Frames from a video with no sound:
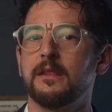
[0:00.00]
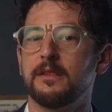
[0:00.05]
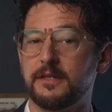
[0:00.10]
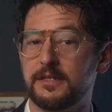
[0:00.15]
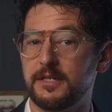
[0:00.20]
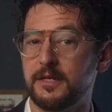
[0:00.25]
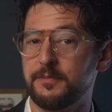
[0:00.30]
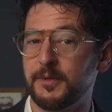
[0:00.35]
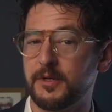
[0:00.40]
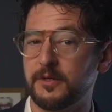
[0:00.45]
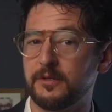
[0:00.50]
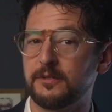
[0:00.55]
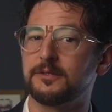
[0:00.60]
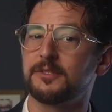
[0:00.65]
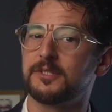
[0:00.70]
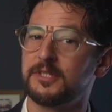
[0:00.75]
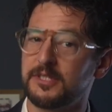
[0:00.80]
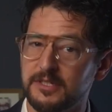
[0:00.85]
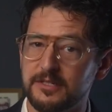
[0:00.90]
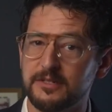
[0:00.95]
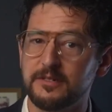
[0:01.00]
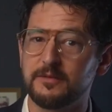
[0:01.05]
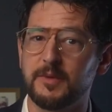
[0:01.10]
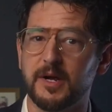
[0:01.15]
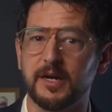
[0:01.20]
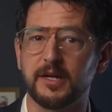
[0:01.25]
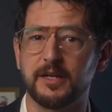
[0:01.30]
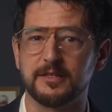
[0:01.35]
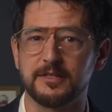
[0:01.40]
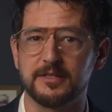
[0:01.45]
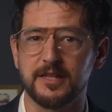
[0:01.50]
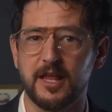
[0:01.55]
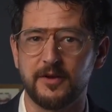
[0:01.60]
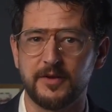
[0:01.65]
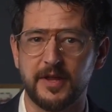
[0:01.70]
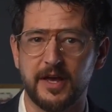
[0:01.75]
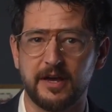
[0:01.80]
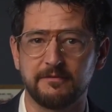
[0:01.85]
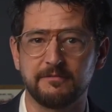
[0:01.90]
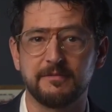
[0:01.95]
typical seasonal market
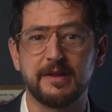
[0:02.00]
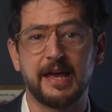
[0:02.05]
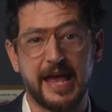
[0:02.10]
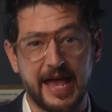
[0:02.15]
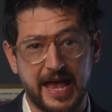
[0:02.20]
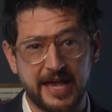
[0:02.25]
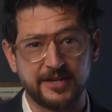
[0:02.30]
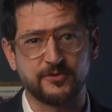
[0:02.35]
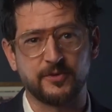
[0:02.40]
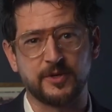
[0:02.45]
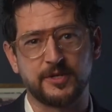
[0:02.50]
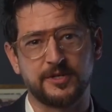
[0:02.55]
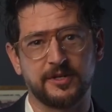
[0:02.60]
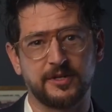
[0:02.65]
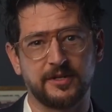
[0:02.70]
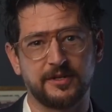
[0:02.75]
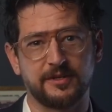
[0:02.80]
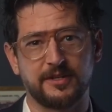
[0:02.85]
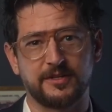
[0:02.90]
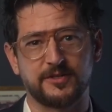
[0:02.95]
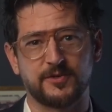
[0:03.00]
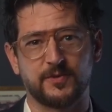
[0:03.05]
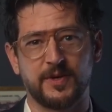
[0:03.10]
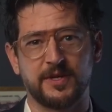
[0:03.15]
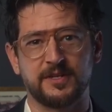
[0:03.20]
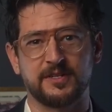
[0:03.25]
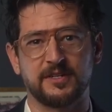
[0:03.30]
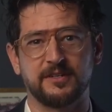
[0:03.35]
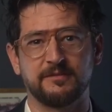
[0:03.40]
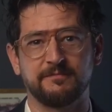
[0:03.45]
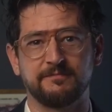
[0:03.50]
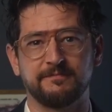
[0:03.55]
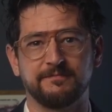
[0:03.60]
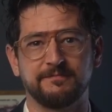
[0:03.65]
slowdown has returned this winter.